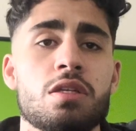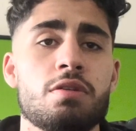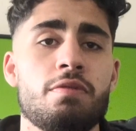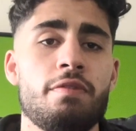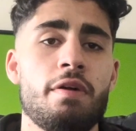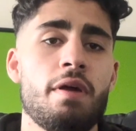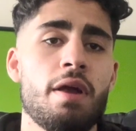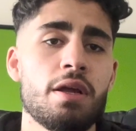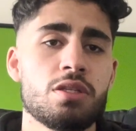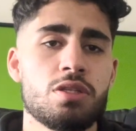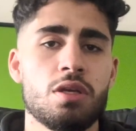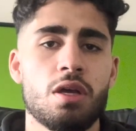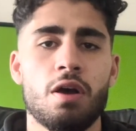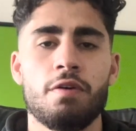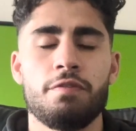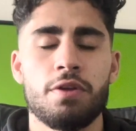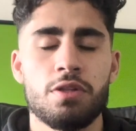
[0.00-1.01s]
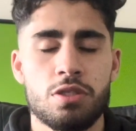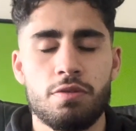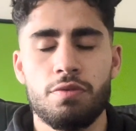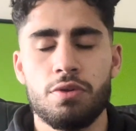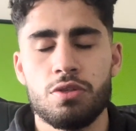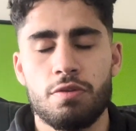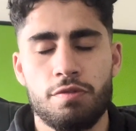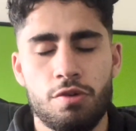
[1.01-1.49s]
a variety of
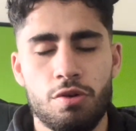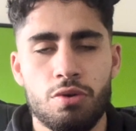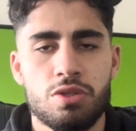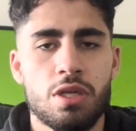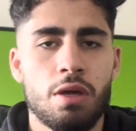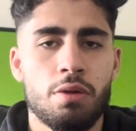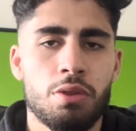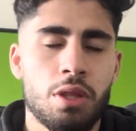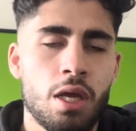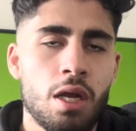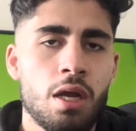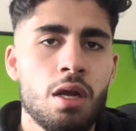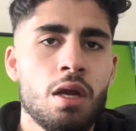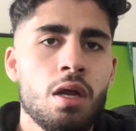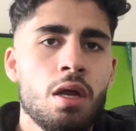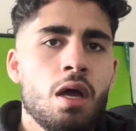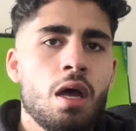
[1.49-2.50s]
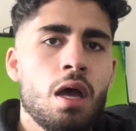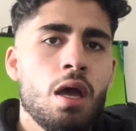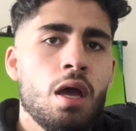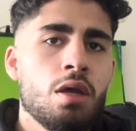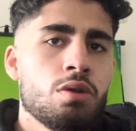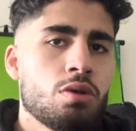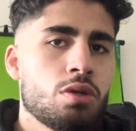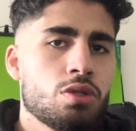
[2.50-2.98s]
intervals of course out there.
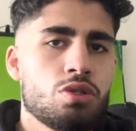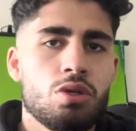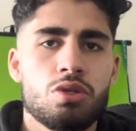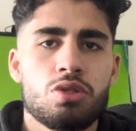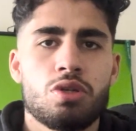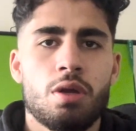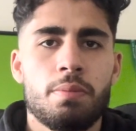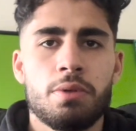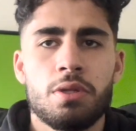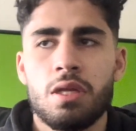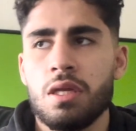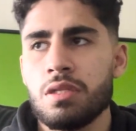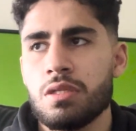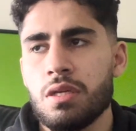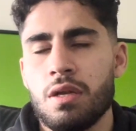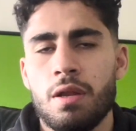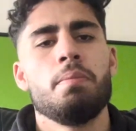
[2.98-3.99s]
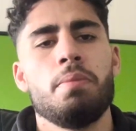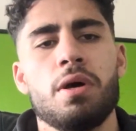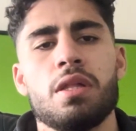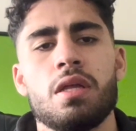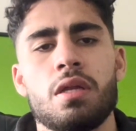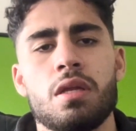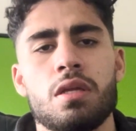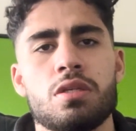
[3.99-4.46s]
You can search it up on the internet, but
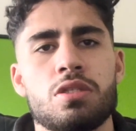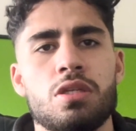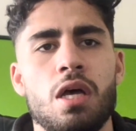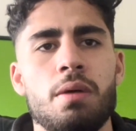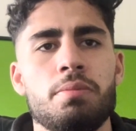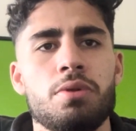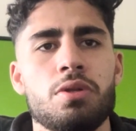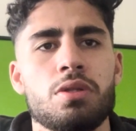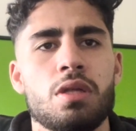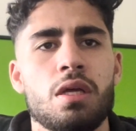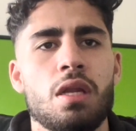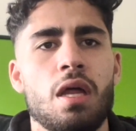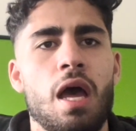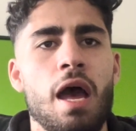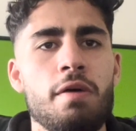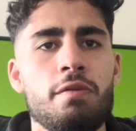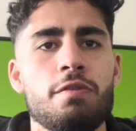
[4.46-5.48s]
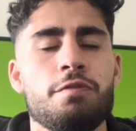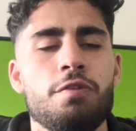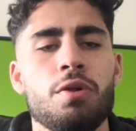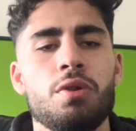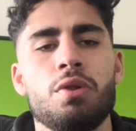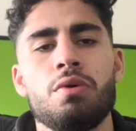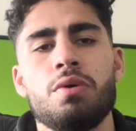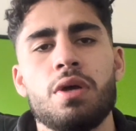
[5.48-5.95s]
an example that I would
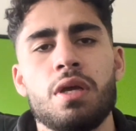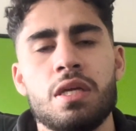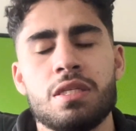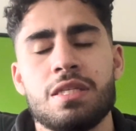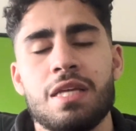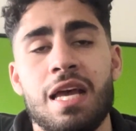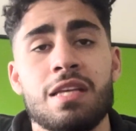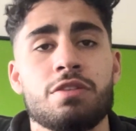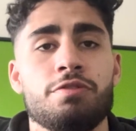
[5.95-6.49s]
follow is as